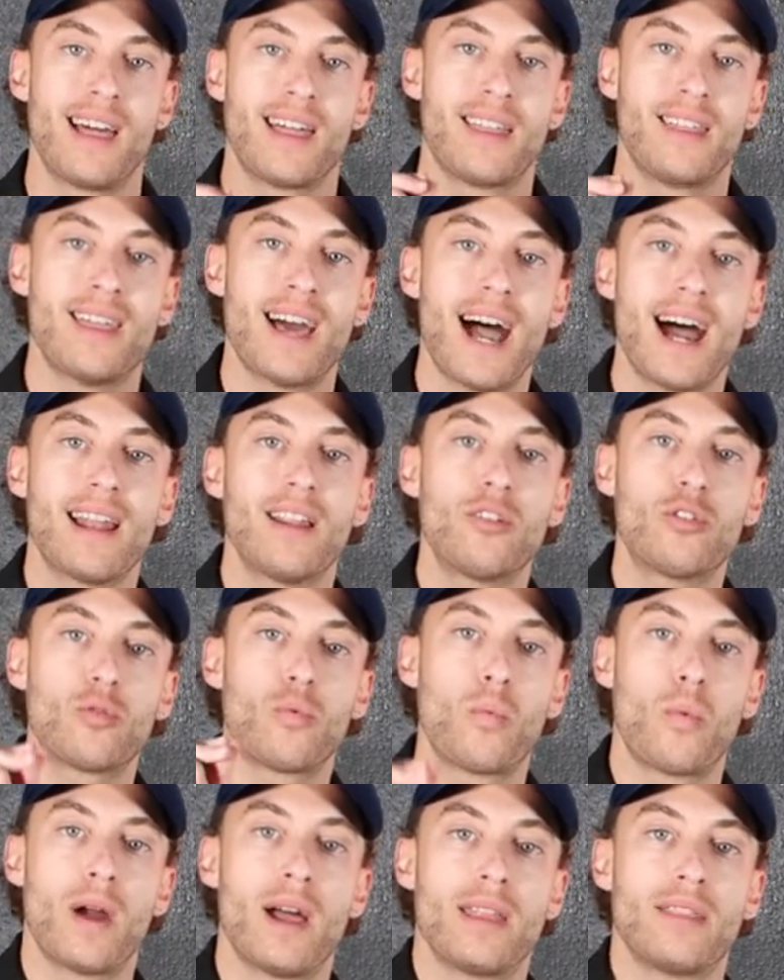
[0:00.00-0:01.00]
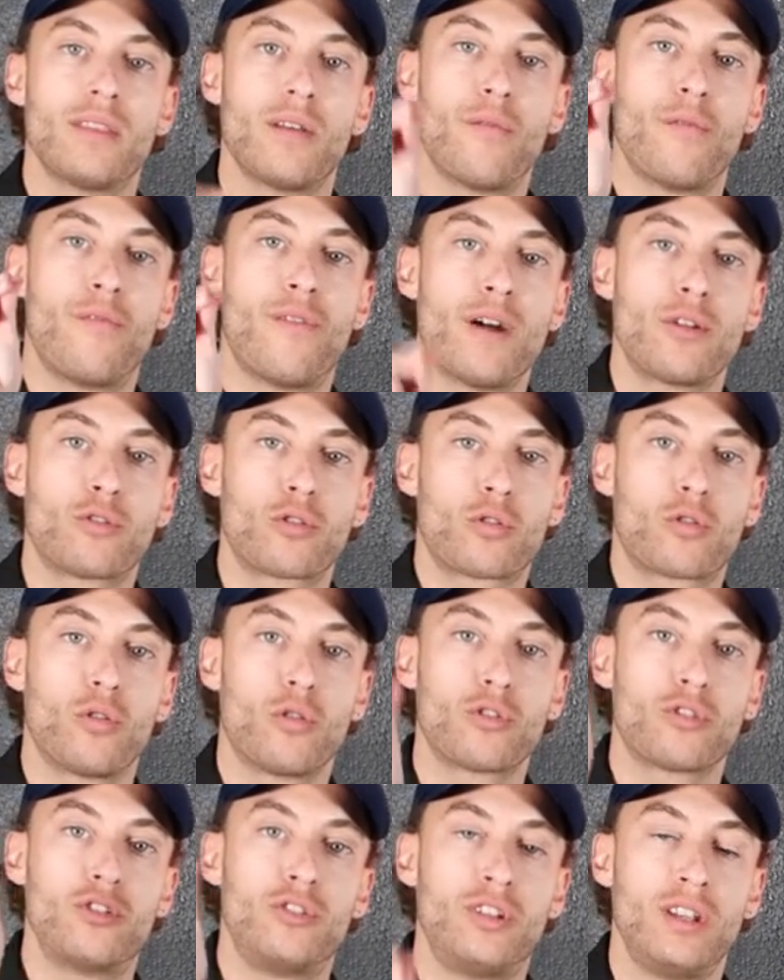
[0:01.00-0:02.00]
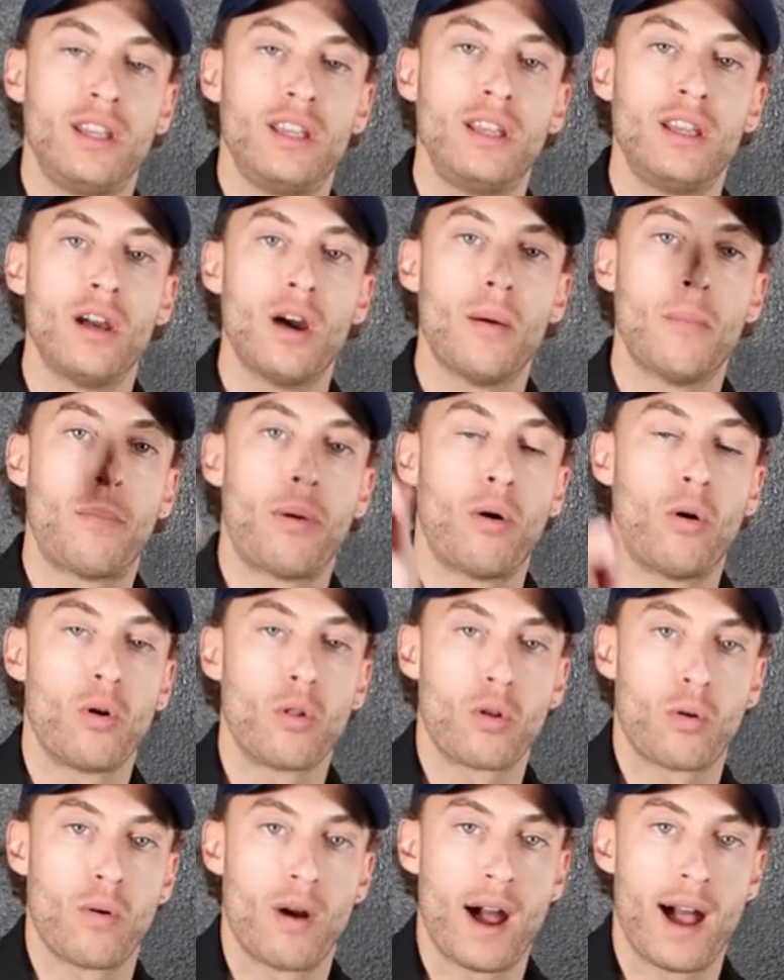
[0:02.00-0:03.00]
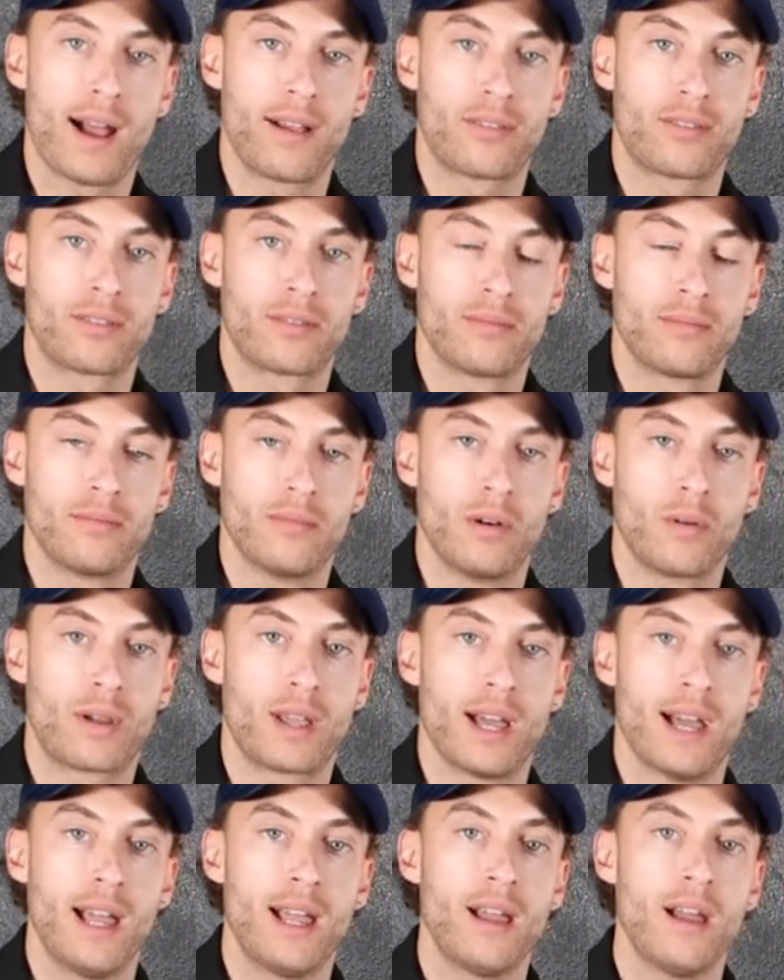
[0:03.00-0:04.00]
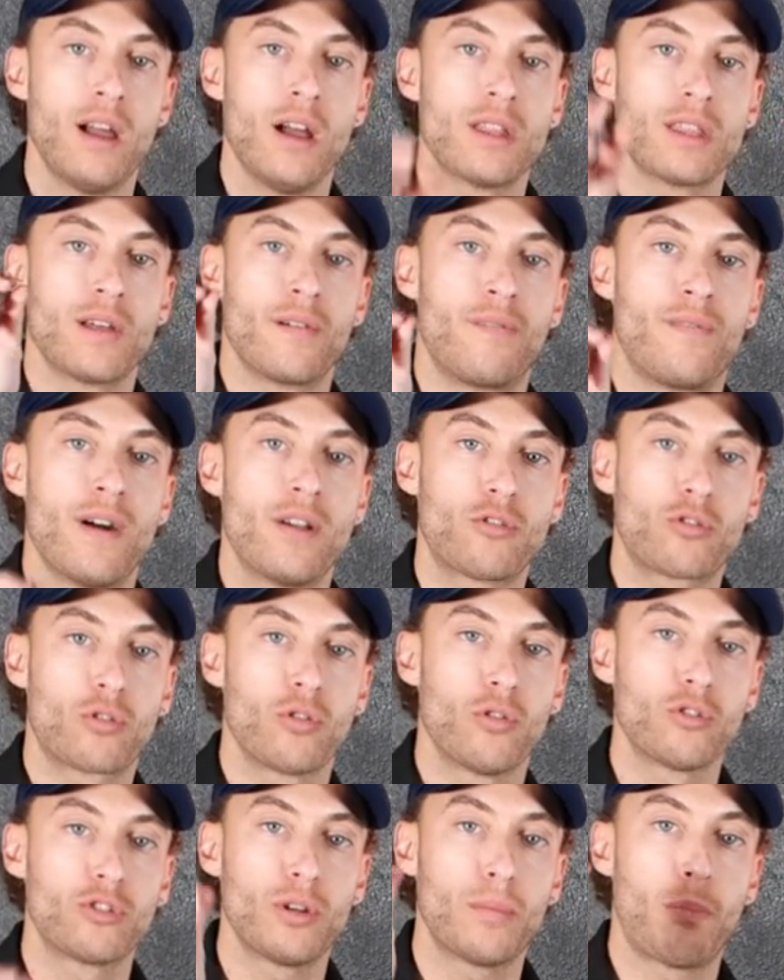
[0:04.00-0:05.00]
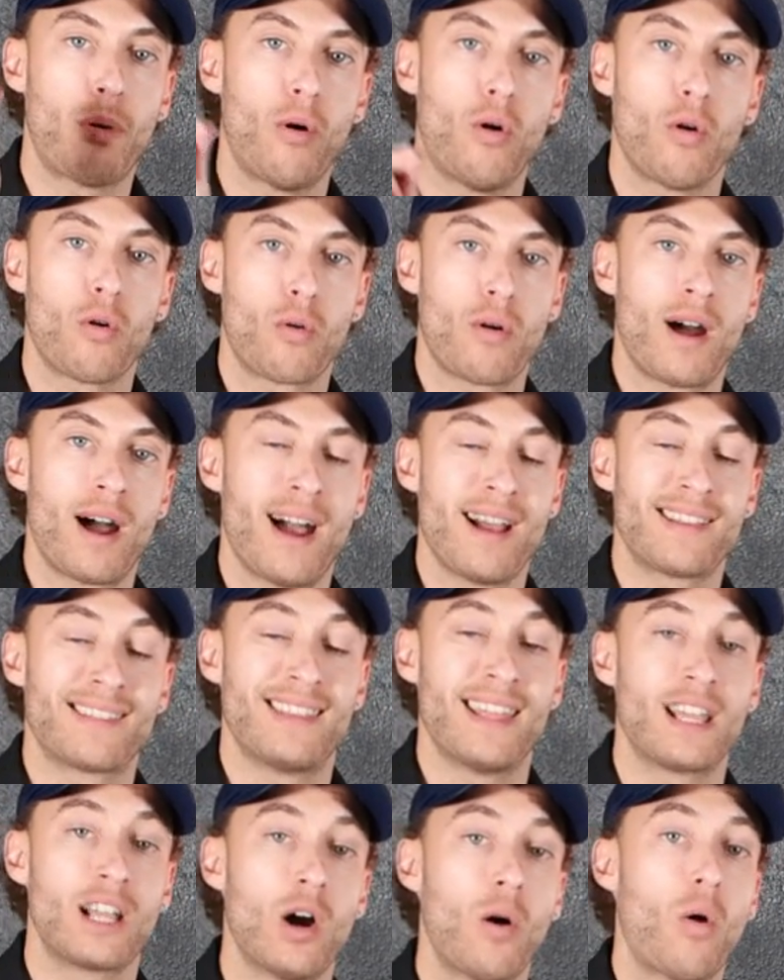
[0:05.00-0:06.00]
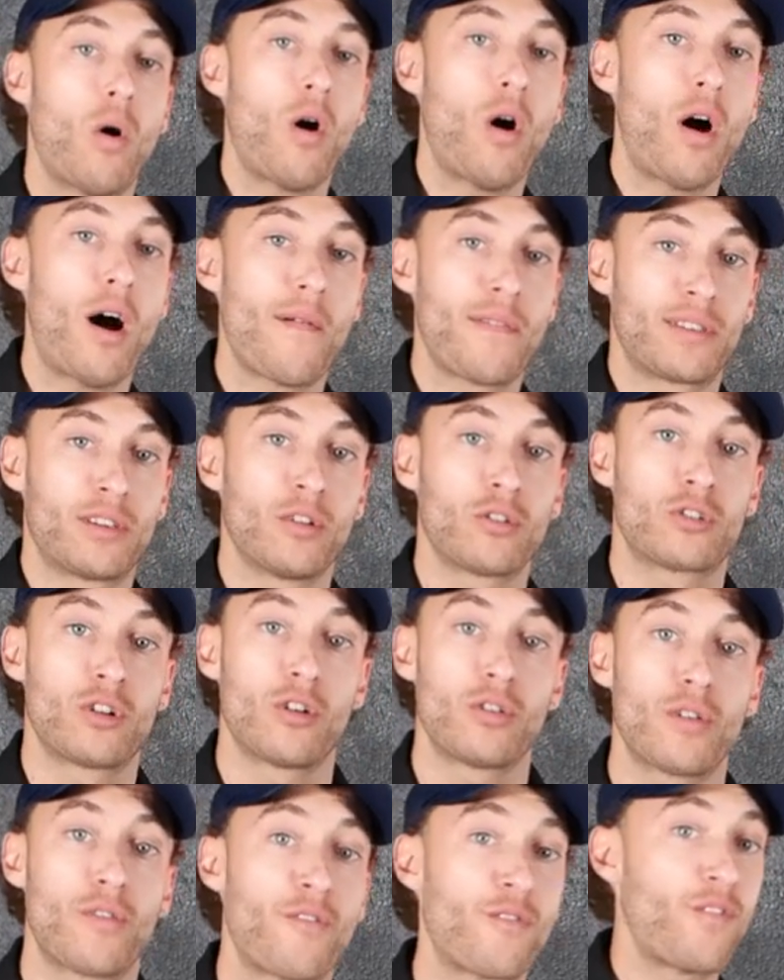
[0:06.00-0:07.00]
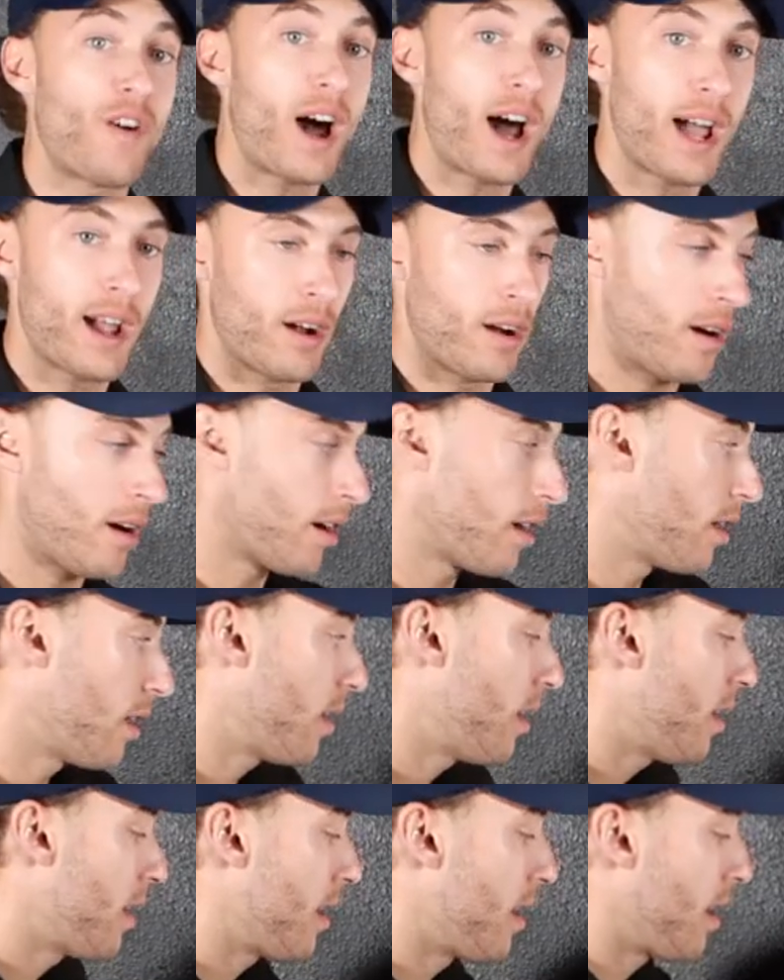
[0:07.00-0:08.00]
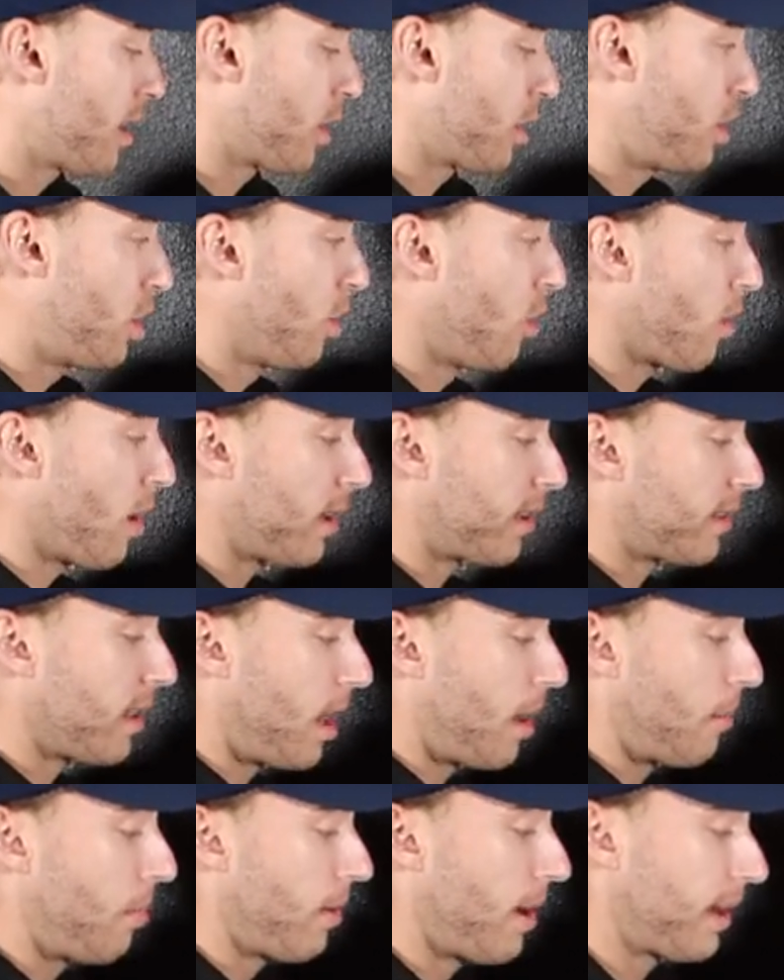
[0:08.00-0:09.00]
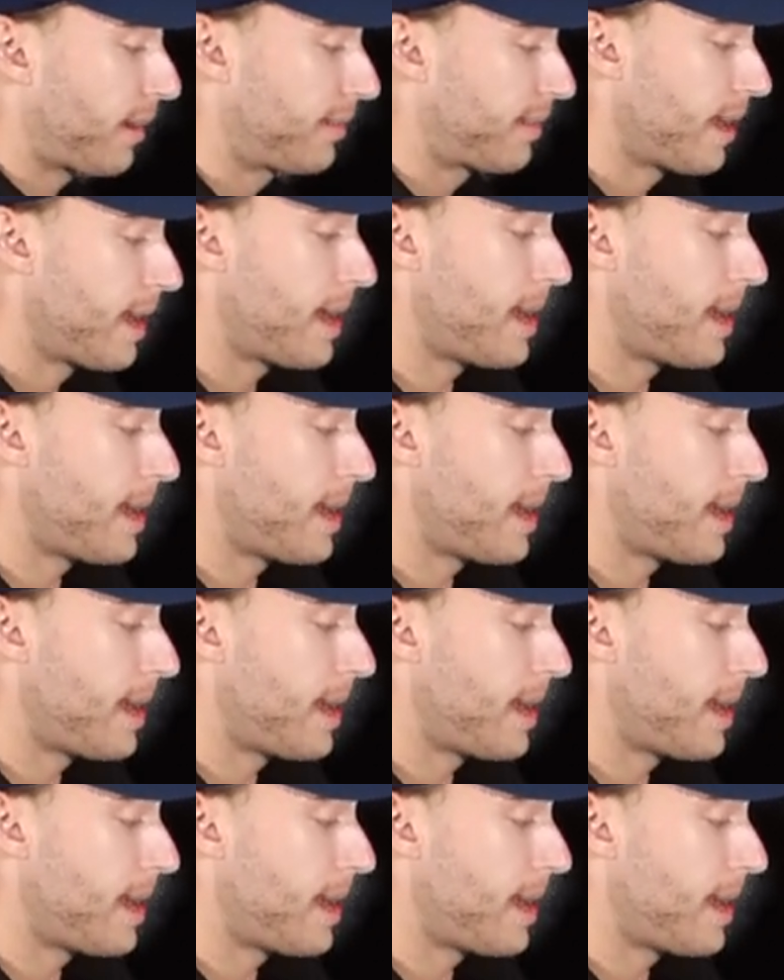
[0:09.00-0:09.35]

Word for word: That is when the ventricles depolarize. Okay? The ventricles depolarize, they go off, they're to fire, QRS complex.